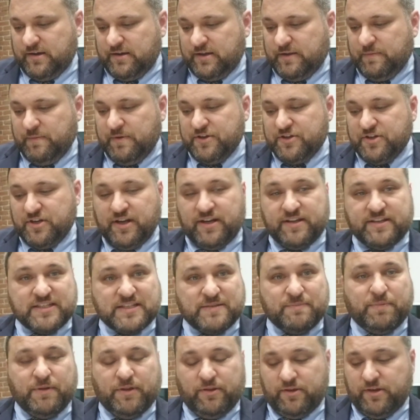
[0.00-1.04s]
Commission on
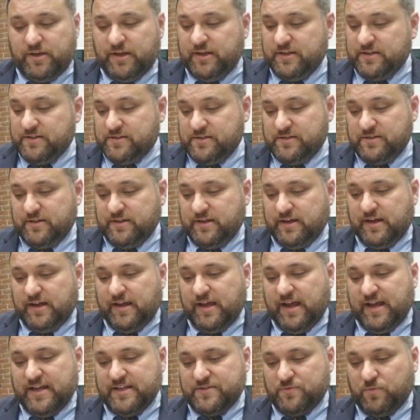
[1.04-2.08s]
Disabilities
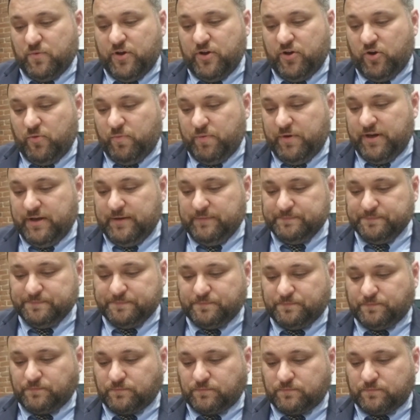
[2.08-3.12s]
has one opening.
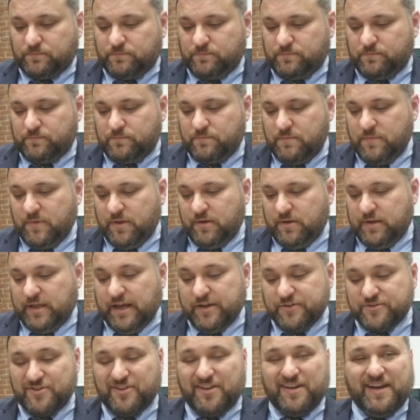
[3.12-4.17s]

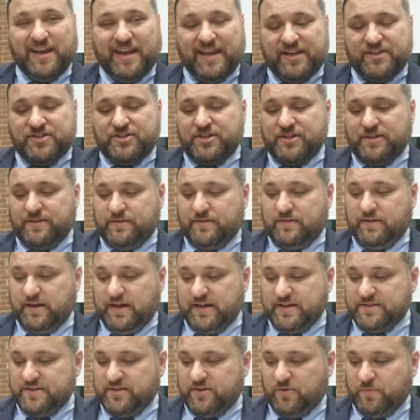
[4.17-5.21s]
Council on Aging
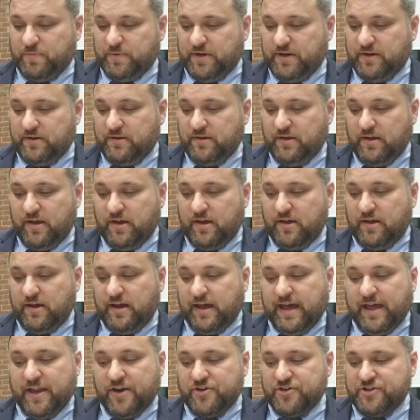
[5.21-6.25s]
has an opening.
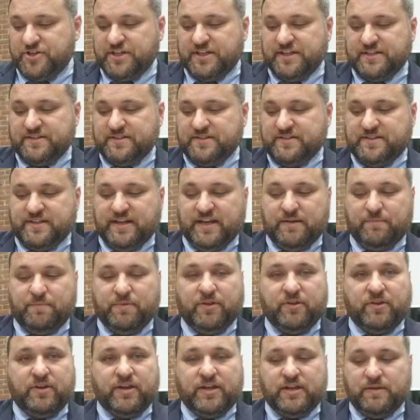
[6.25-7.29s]
Energy and
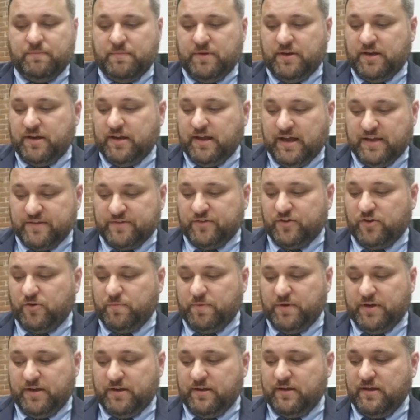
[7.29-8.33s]
Sustainability Committee has an
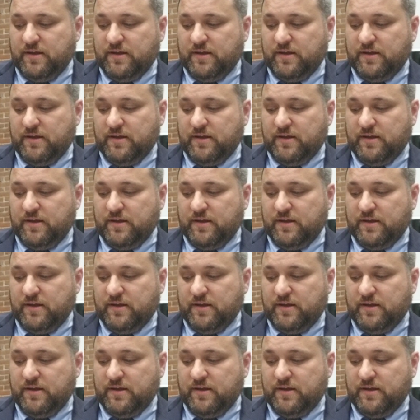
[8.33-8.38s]
opening.